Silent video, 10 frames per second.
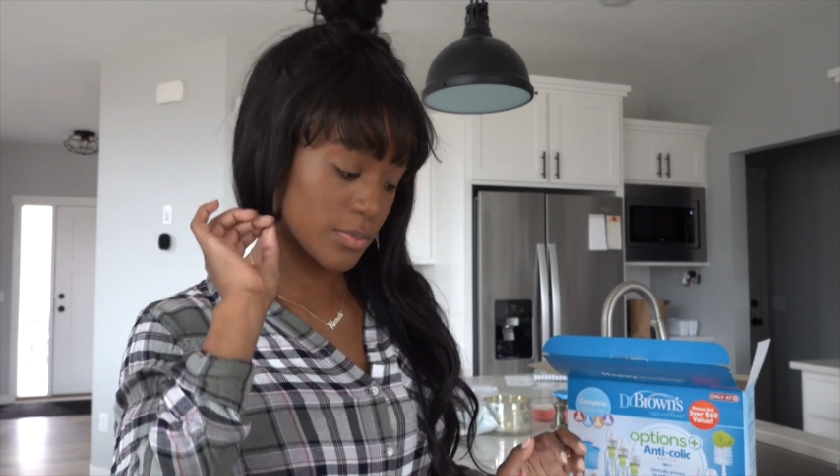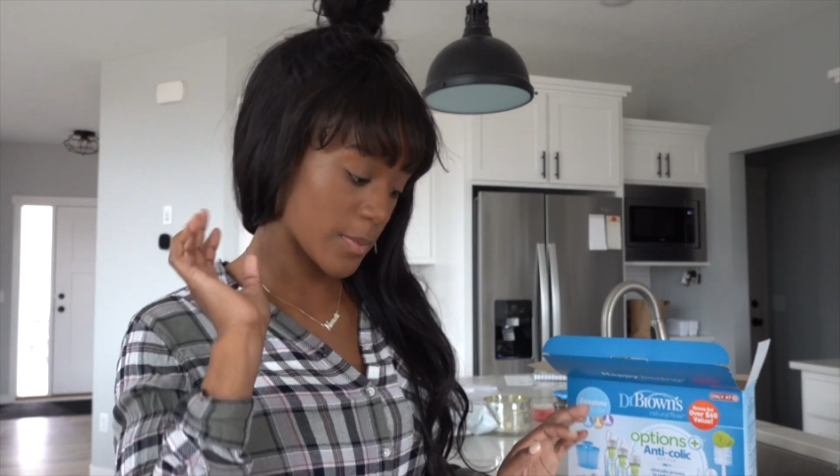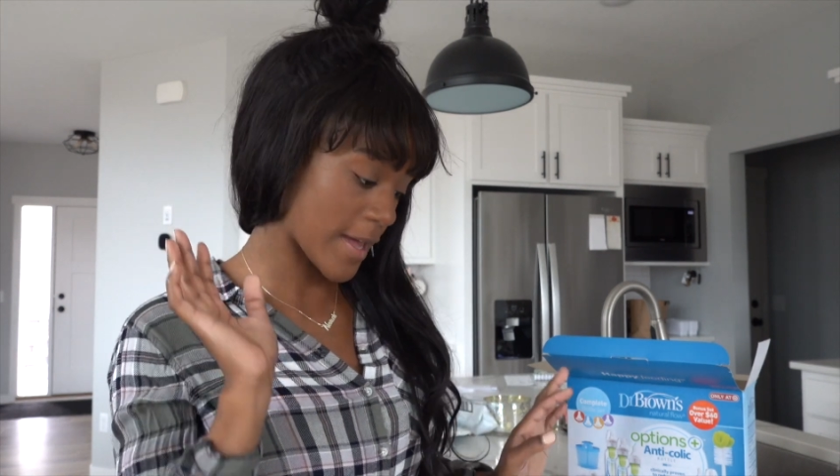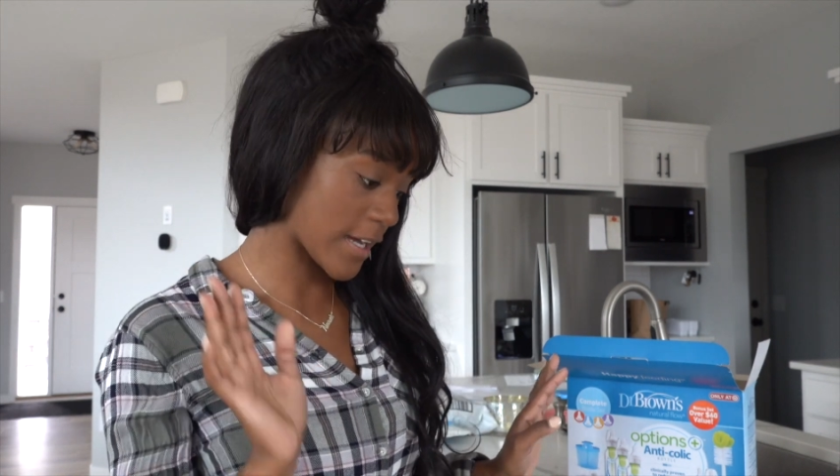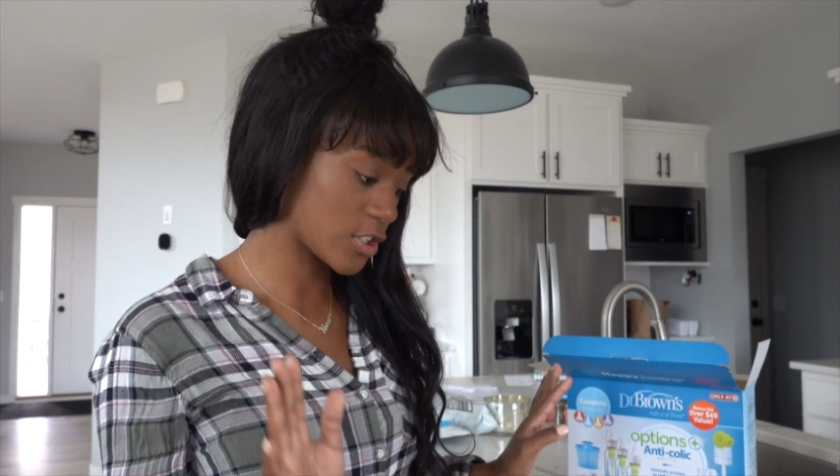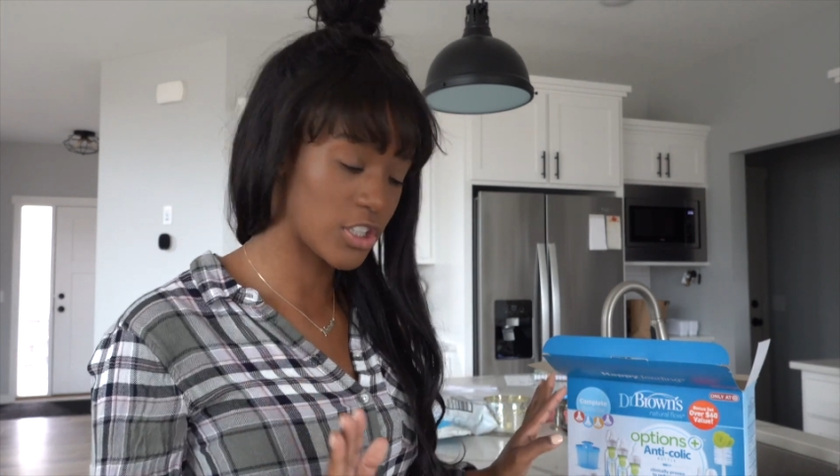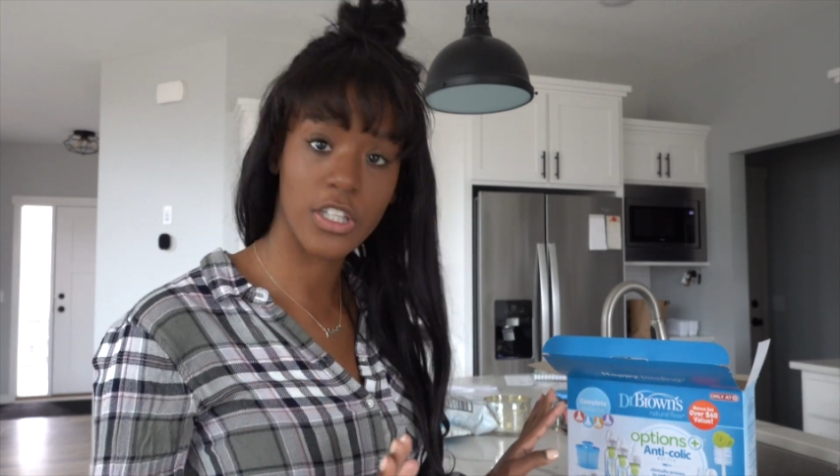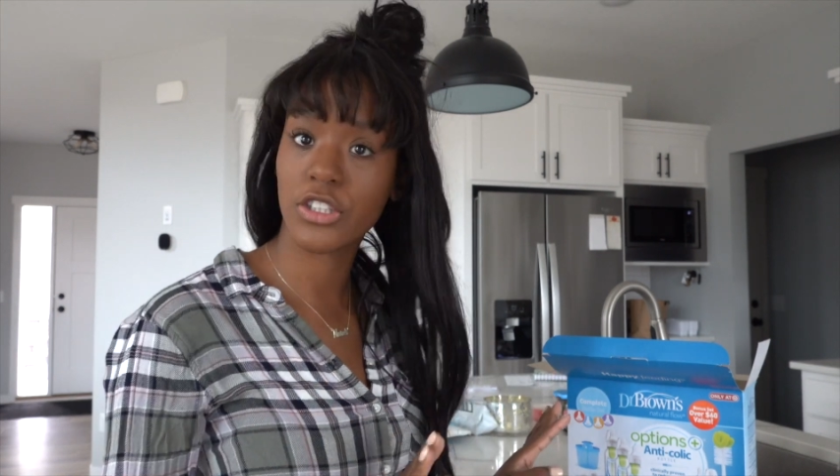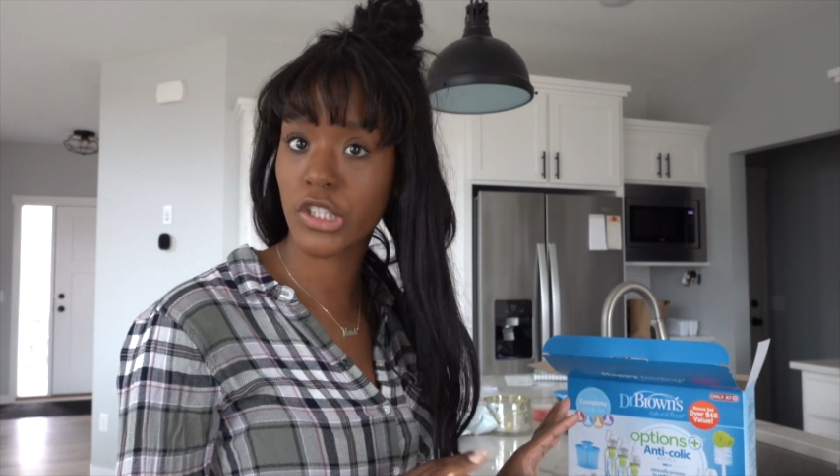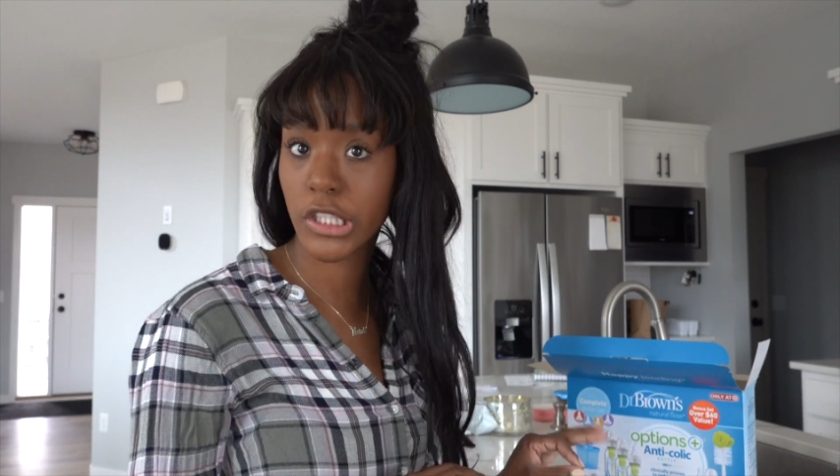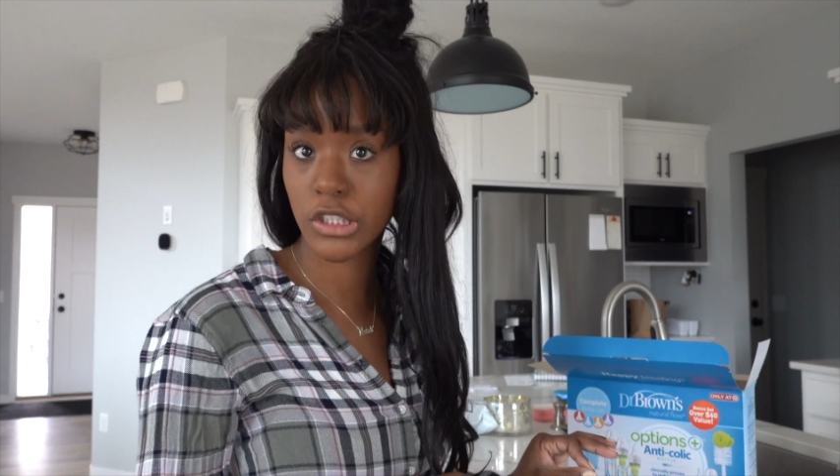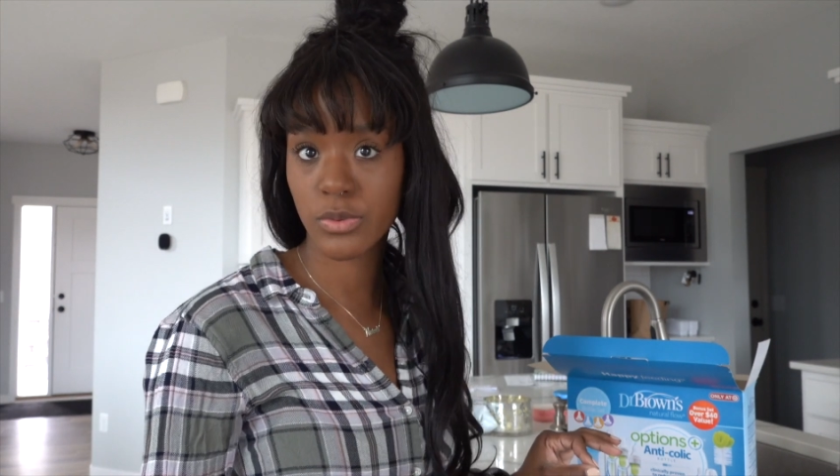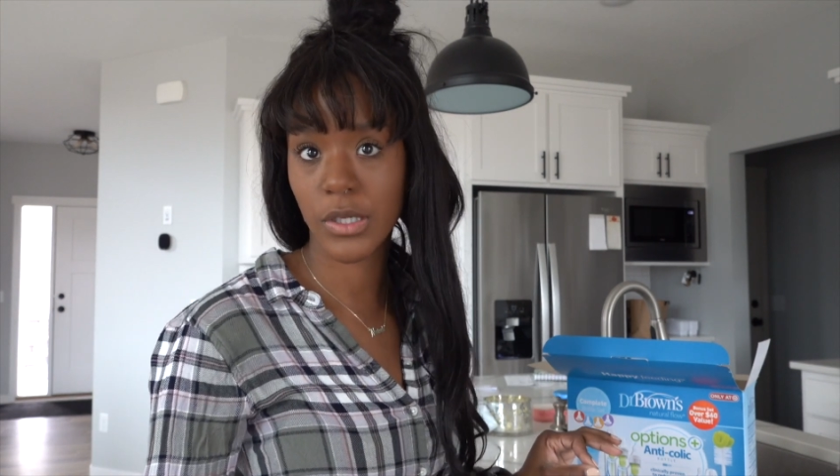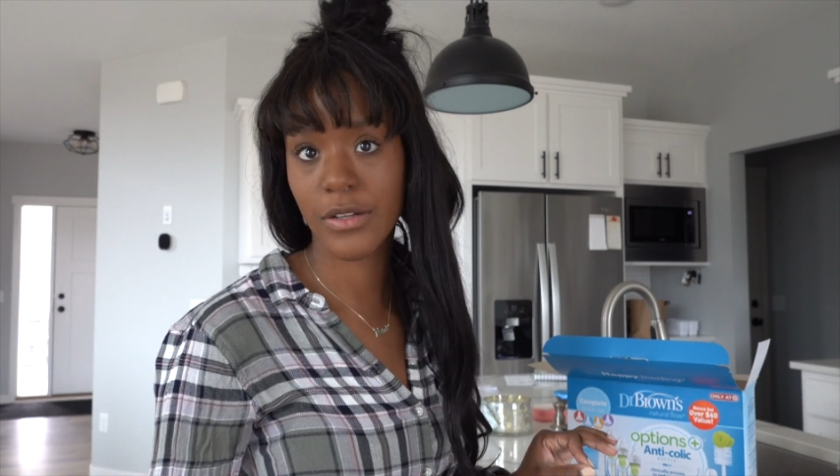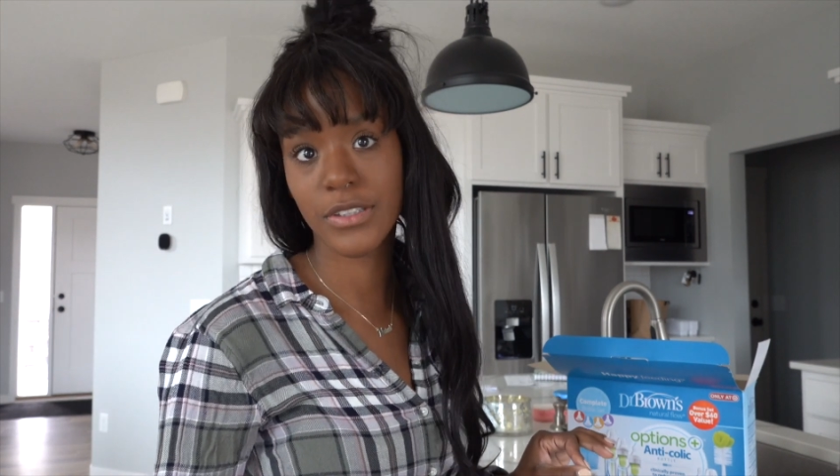the packaging engineers
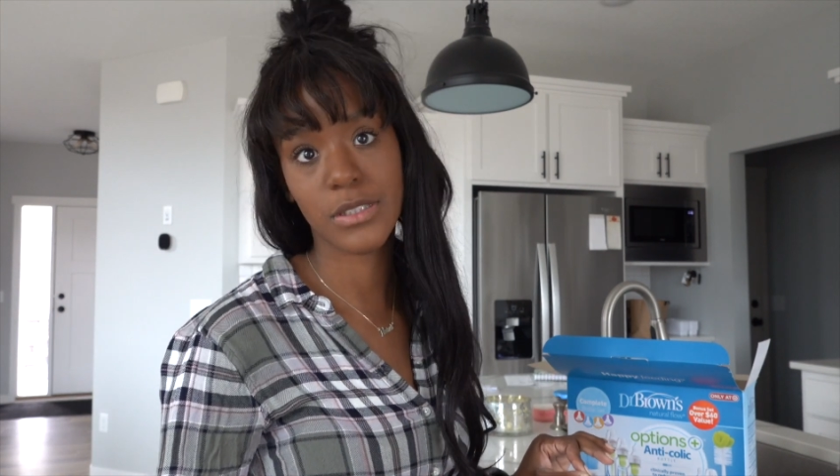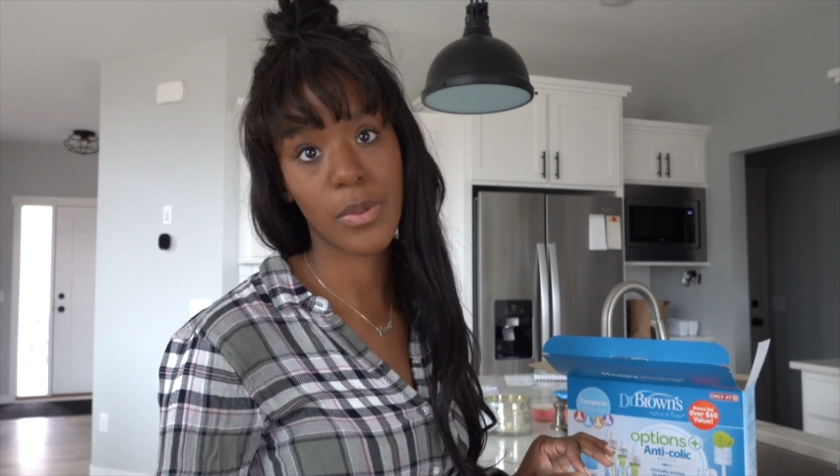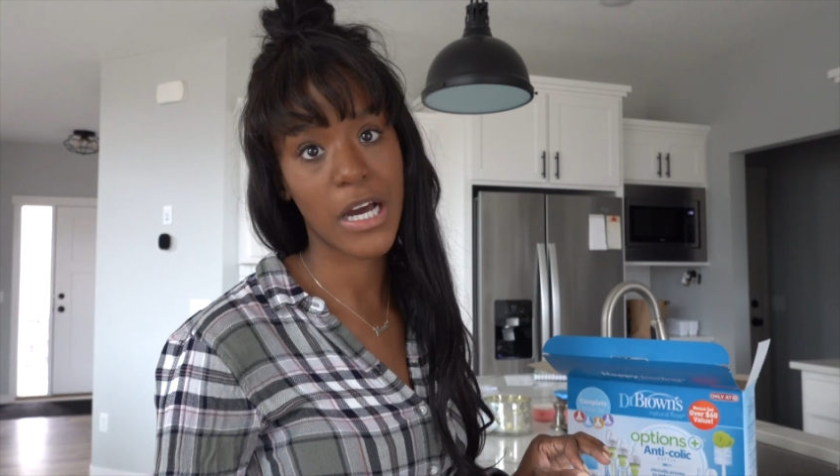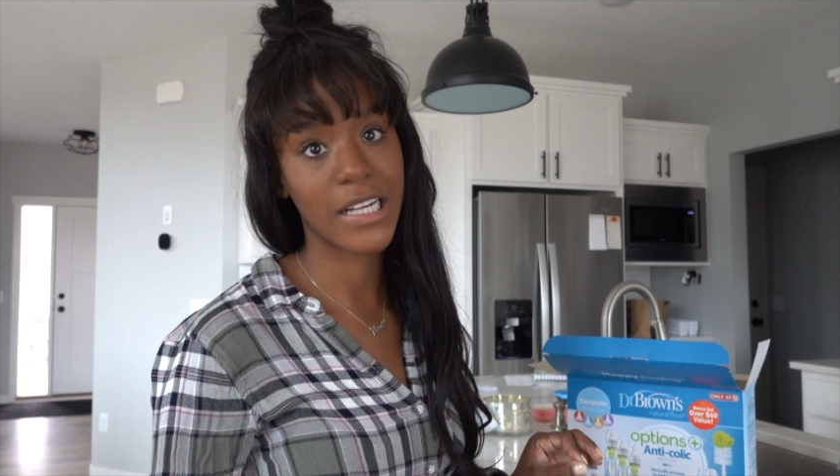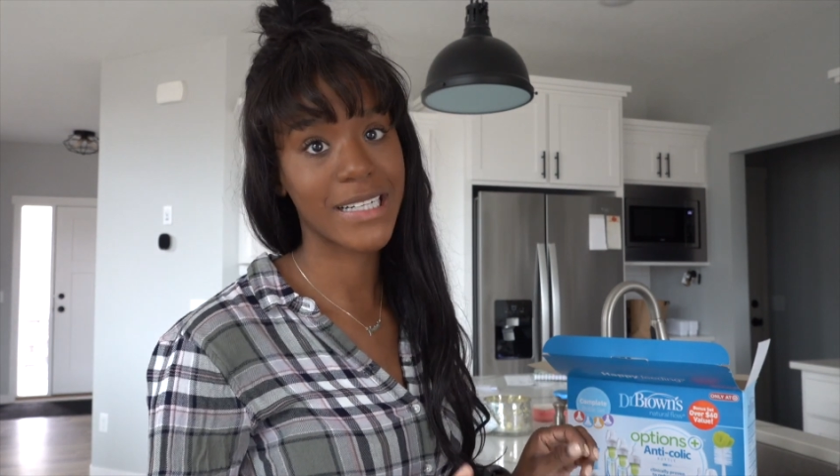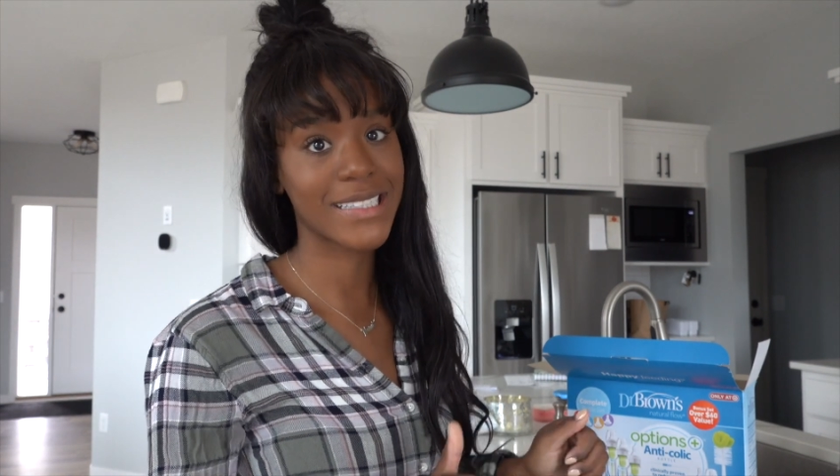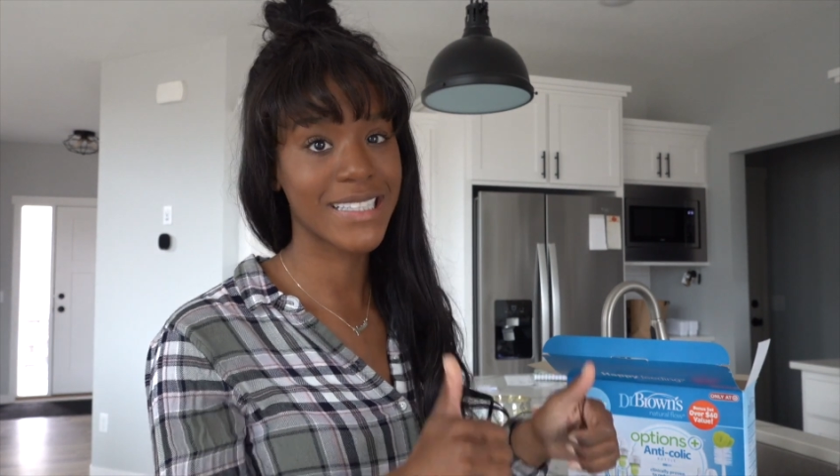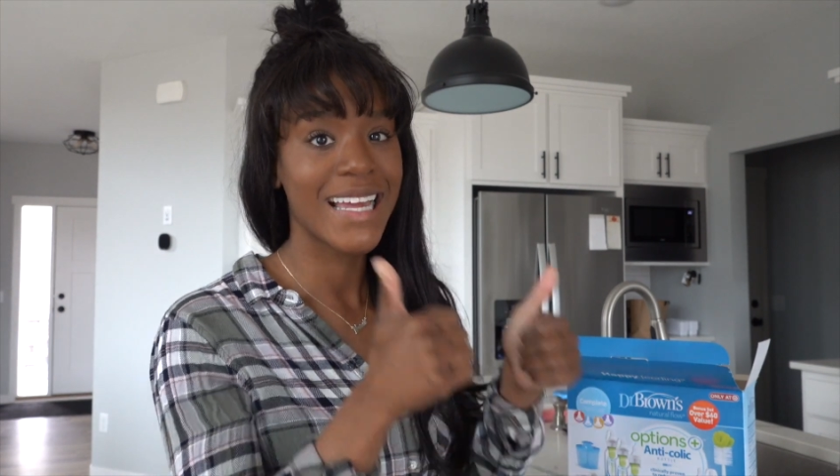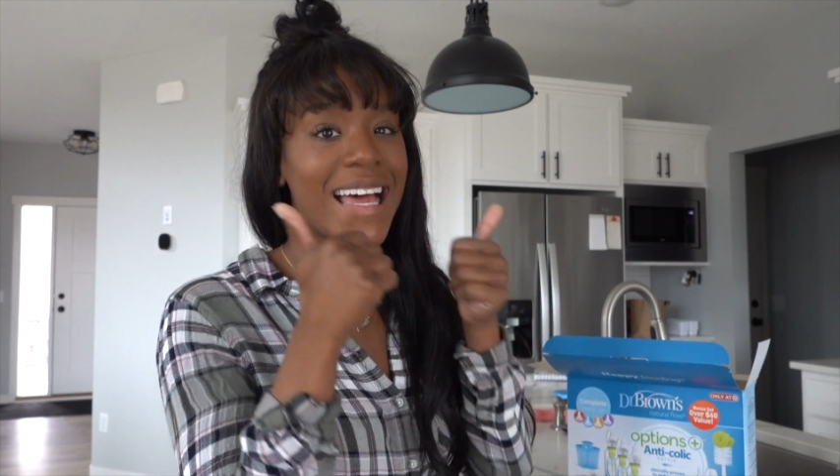were of this product,